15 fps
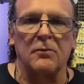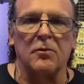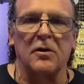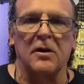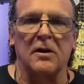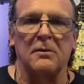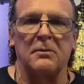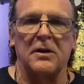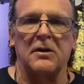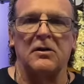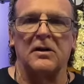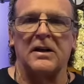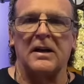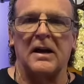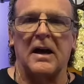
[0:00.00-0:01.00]
We're going to be
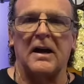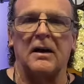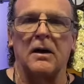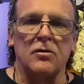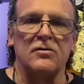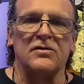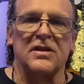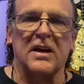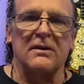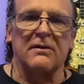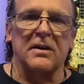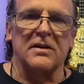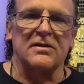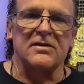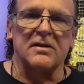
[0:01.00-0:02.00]
looking at who's
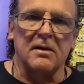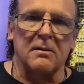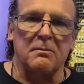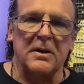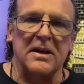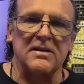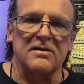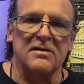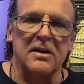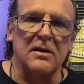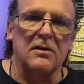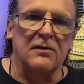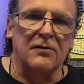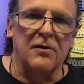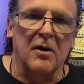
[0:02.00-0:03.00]
giving us the best
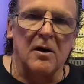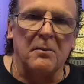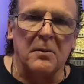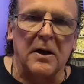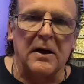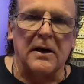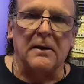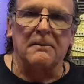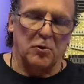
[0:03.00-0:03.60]
deal for our money.